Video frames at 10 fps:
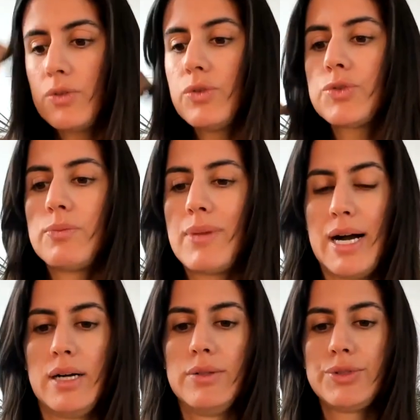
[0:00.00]
You zoom
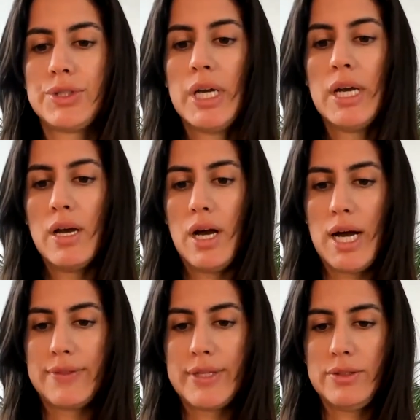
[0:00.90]
out
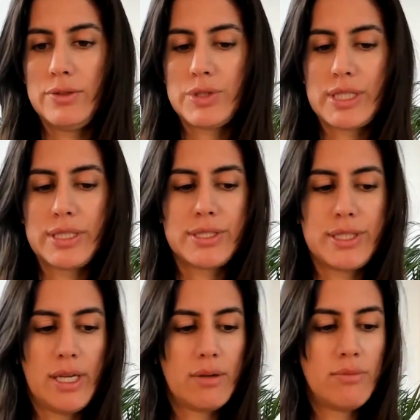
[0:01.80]
and then you start
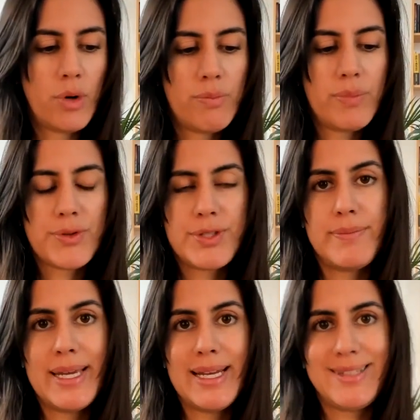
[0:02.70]
seeing more
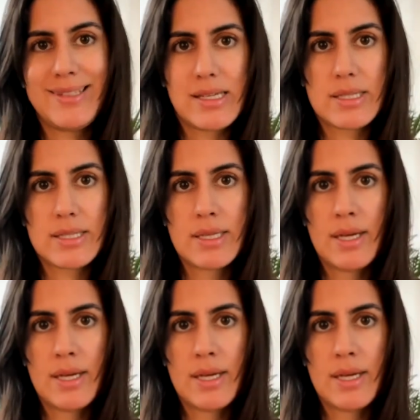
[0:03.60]
possibilities.